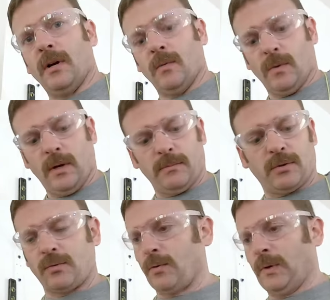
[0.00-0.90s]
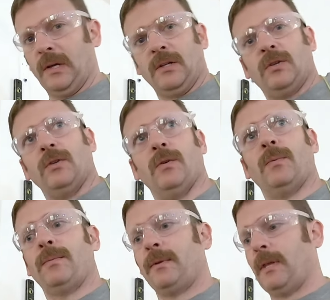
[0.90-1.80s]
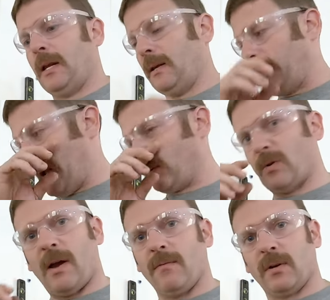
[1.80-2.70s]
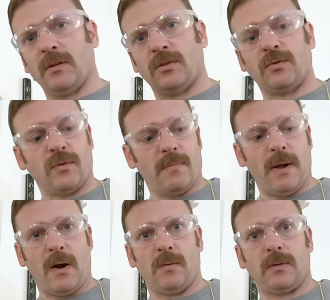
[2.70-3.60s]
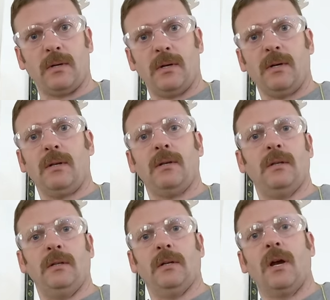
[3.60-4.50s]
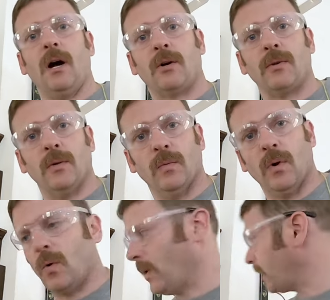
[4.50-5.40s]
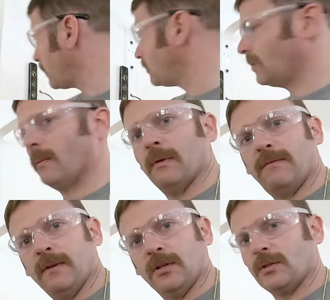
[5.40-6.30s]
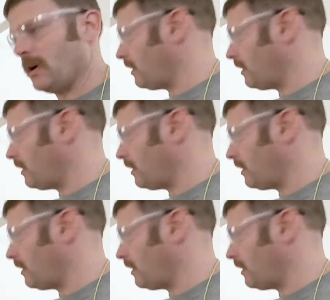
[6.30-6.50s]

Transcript: on what I'm screwing into, that impact driver can strip out the concrete real quick. So I'm gonna finish it